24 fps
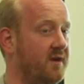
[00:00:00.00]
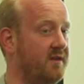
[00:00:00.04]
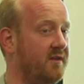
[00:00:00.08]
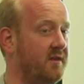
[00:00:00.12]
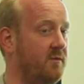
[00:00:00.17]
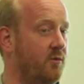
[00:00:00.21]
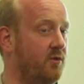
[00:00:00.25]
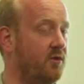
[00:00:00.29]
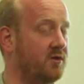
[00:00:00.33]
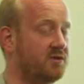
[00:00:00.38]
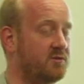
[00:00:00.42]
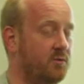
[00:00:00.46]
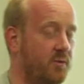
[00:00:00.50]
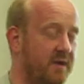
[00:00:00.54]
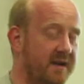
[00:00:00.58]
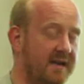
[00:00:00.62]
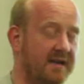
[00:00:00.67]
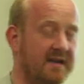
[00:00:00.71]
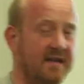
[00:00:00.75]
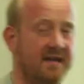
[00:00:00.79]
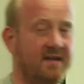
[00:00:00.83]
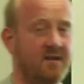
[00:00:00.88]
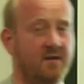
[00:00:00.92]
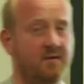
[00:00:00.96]
It works
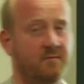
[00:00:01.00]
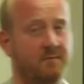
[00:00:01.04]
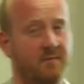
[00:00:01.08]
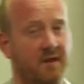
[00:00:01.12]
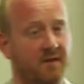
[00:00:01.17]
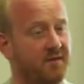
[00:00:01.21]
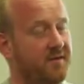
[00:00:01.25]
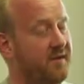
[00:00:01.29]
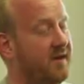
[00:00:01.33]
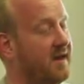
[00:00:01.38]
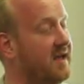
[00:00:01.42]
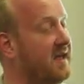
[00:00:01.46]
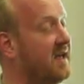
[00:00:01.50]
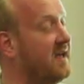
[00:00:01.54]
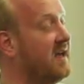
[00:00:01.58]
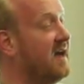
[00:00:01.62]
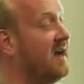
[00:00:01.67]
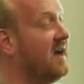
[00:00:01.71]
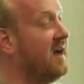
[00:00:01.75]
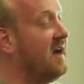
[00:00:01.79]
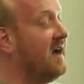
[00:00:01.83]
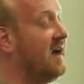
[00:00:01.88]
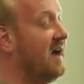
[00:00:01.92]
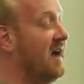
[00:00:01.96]
weekly, not monthly.
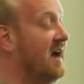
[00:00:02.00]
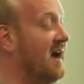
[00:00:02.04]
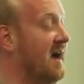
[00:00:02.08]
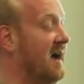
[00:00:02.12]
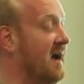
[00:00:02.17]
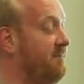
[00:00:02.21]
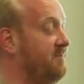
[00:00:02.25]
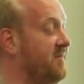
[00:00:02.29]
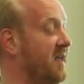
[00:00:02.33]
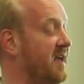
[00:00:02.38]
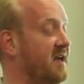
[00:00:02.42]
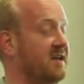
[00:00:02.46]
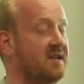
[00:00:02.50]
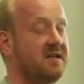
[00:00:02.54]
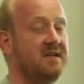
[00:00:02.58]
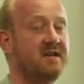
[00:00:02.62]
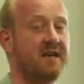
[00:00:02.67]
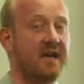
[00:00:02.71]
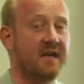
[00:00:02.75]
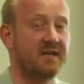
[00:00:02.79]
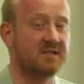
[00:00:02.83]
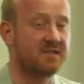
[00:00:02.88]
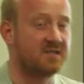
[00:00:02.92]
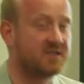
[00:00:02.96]
It can
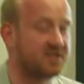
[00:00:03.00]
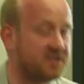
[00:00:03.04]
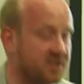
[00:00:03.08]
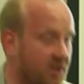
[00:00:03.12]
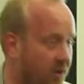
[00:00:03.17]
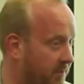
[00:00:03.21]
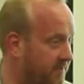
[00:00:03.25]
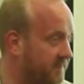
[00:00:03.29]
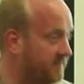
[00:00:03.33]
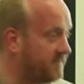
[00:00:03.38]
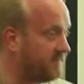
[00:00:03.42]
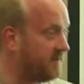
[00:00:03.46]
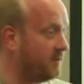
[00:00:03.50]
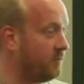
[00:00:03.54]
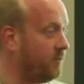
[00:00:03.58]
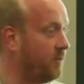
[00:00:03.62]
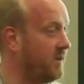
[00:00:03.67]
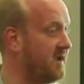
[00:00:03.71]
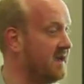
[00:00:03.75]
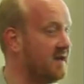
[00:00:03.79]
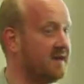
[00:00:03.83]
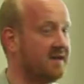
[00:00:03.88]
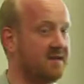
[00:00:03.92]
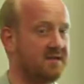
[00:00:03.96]
get stopped for
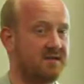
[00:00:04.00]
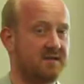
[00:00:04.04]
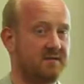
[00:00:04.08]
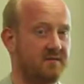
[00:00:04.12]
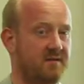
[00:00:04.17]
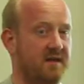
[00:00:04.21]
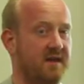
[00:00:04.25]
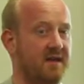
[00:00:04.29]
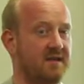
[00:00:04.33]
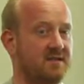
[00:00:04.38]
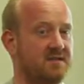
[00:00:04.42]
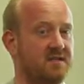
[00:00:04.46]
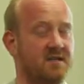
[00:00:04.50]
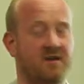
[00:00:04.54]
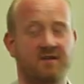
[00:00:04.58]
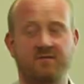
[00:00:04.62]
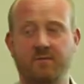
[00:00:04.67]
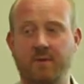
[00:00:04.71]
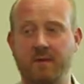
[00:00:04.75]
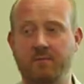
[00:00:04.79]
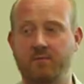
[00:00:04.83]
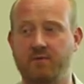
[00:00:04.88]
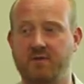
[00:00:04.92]
weird things. You know, if people